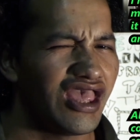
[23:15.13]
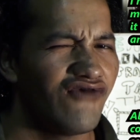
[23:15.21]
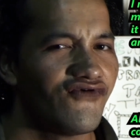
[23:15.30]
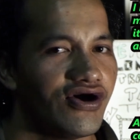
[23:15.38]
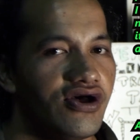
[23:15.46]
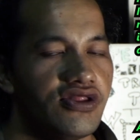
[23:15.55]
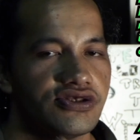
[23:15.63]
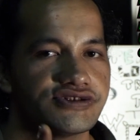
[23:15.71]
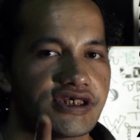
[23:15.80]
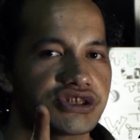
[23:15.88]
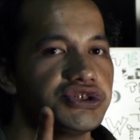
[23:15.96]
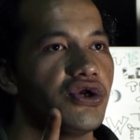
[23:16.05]
Ever.
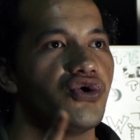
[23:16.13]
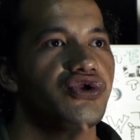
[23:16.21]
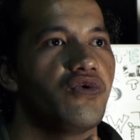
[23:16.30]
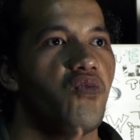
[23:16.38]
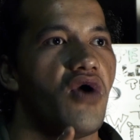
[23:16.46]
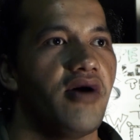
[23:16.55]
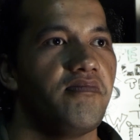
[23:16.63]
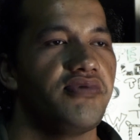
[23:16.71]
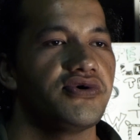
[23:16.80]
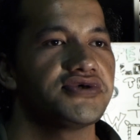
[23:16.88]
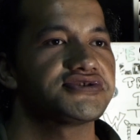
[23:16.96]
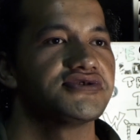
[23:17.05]
There's actually only one
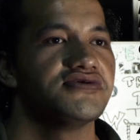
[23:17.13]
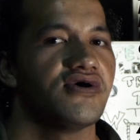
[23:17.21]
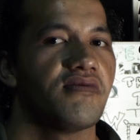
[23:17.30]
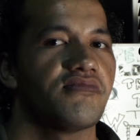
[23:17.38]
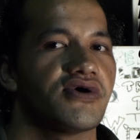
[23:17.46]
person on